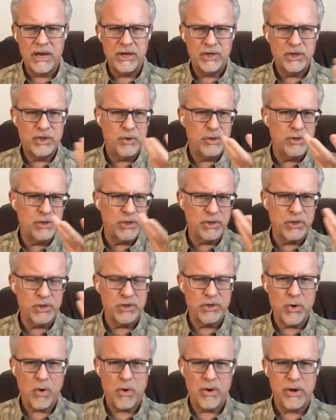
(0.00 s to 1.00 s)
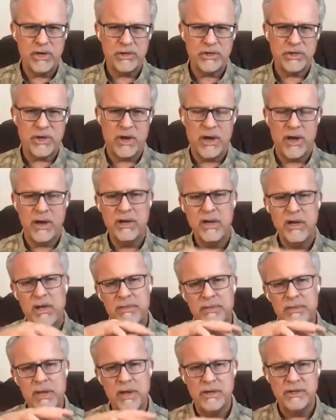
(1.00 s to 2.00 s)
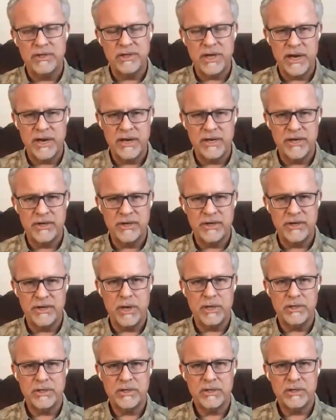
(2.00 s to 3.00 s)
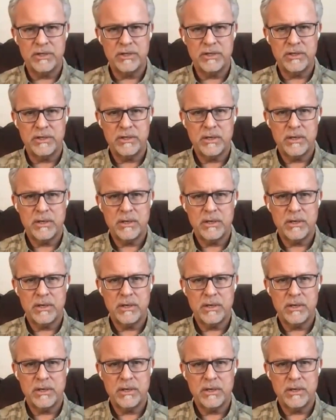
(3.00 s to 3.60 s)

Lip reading: and as soon as the story is gone, the anxiety dissipates.